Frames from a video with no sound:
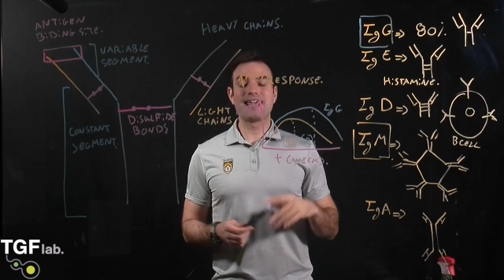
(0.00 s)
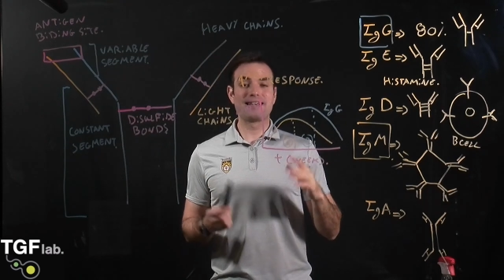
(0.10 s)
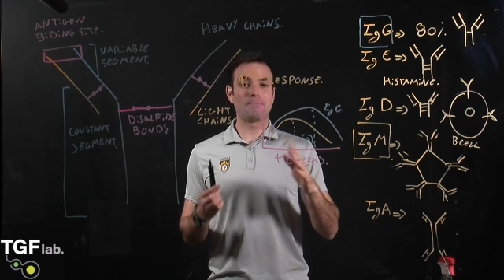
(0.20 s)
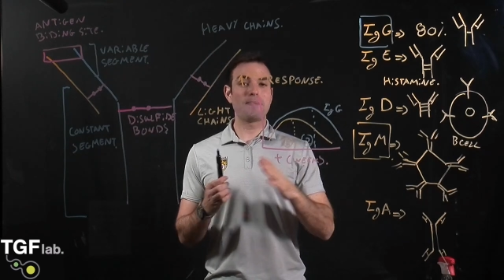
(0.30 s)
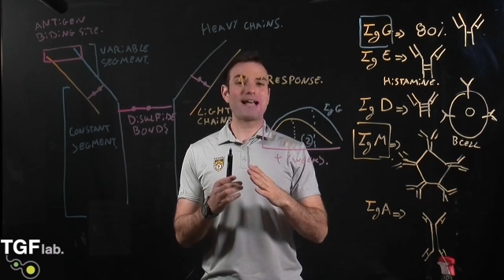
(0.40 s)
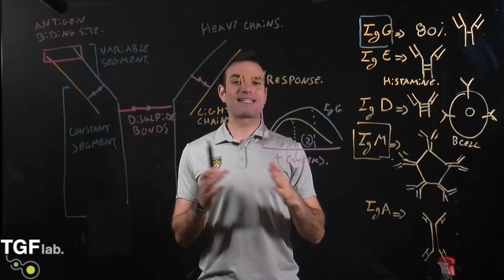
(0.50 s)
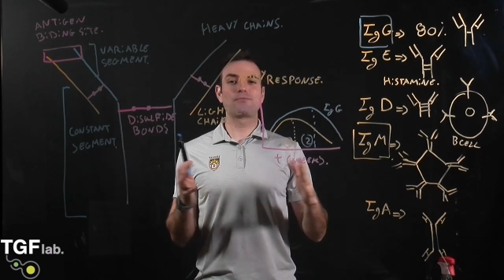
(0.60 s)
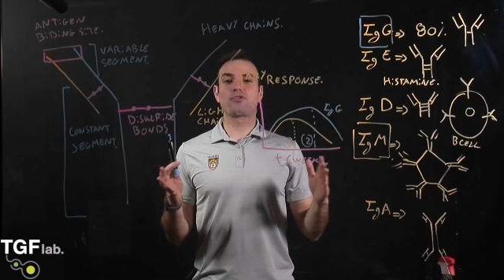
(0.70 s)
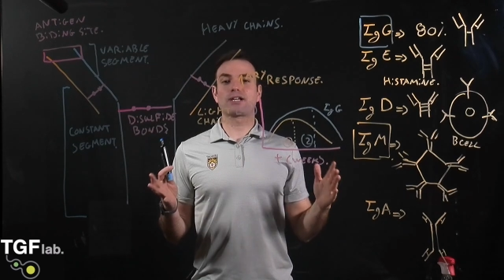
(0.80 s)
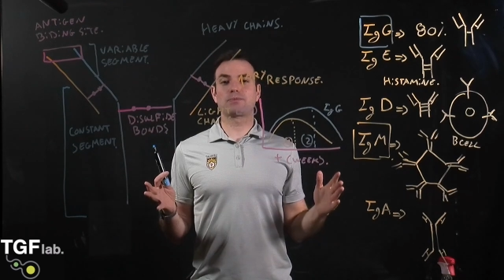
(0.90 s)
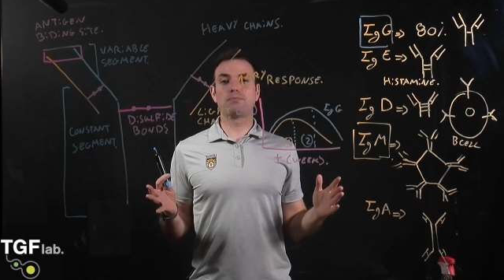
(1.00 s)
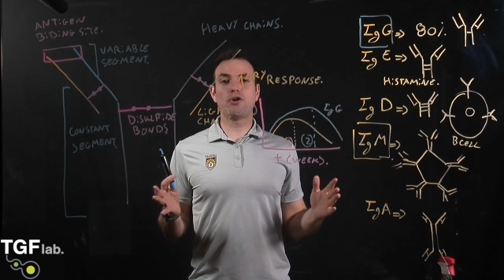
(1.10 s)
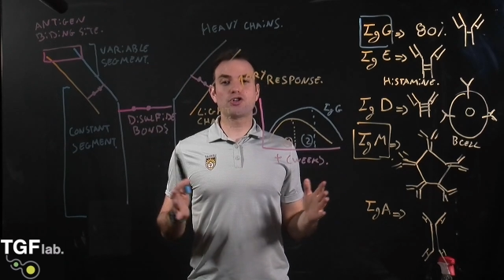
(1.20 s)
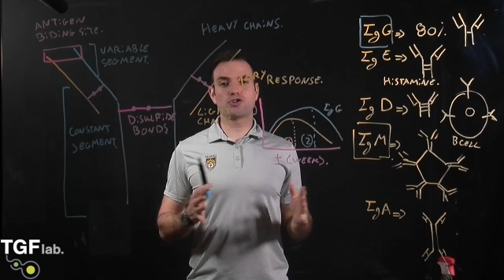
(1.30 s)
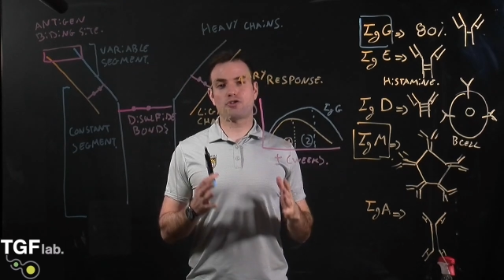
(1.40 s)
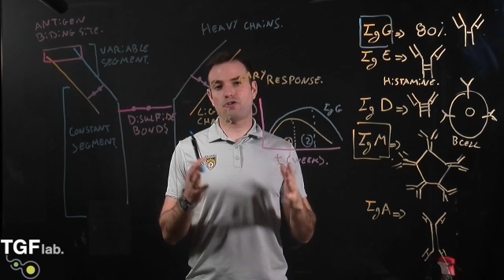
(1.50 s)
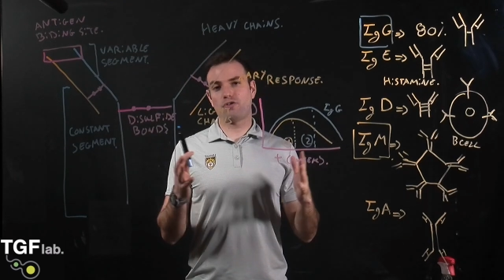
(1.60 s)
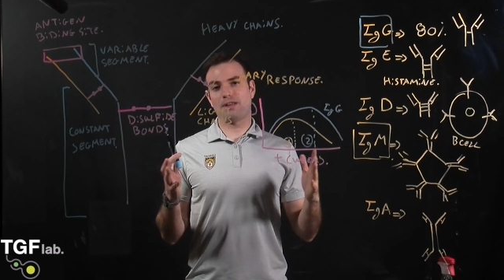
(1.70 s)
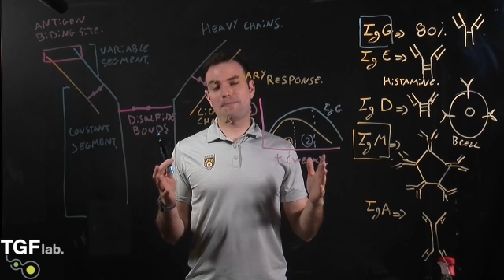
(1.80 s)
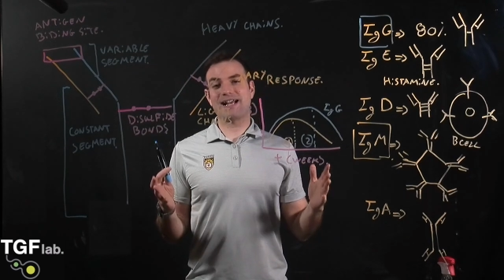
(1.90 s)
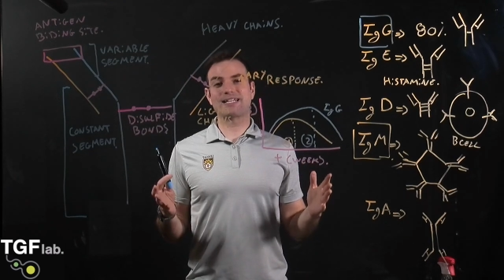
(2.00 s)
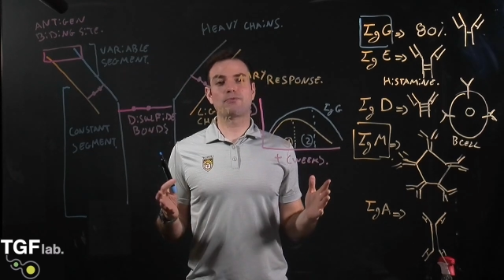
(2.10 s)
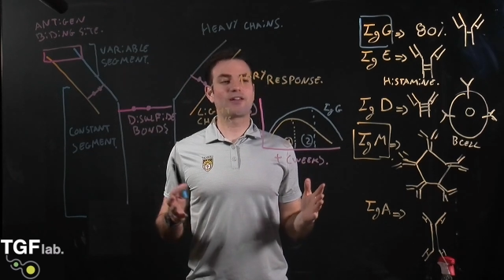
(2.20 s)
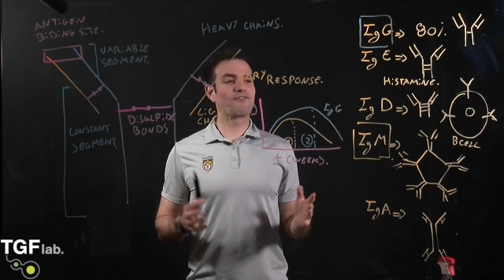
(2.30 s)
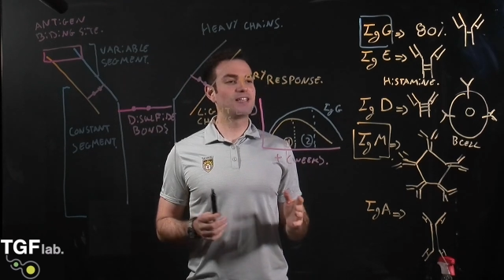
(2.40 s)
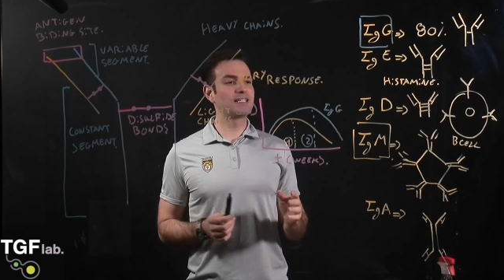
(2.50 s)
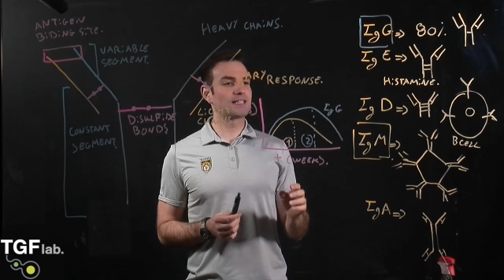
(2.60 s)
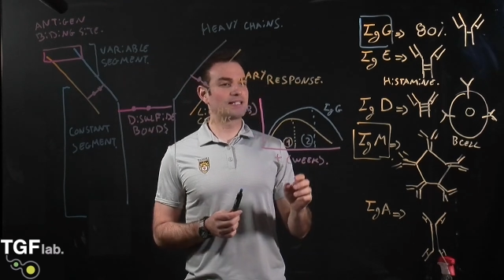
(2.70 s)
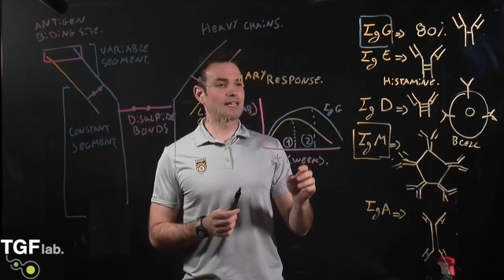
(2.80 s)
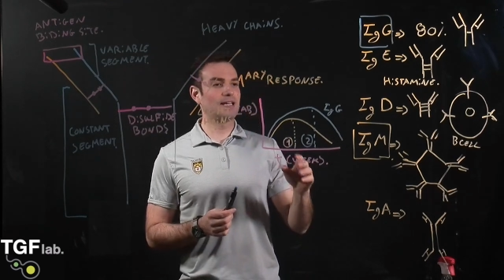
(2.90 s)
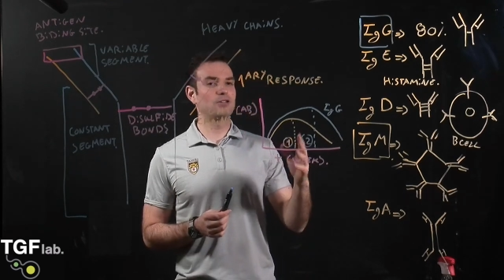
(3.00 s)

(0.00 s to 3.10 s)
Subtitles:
the maximum exposure or the maximum efficiency